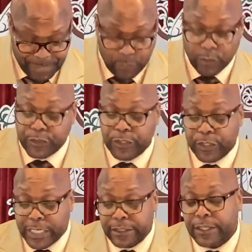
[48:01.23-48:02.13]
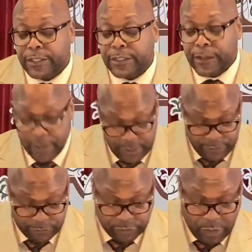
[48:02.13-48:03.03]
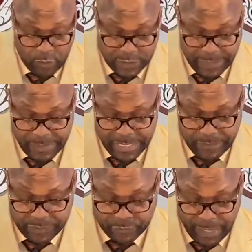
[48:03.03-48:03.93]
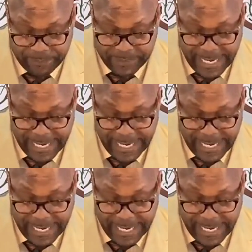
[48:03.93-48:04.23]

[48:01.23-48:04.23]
I want you to get this. So let me let me drop